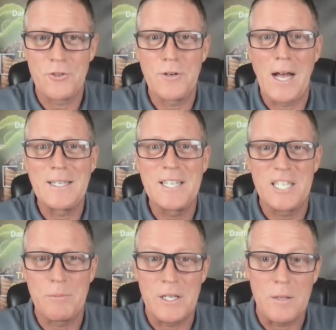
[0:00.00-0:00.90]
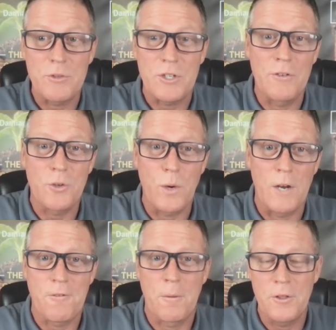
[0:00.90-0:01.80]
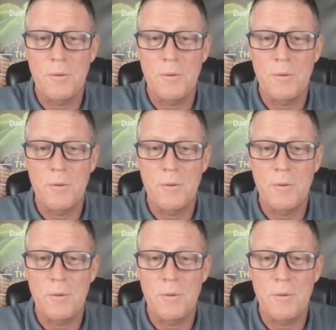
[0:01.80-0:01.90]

They're not disciplining themselves away from it.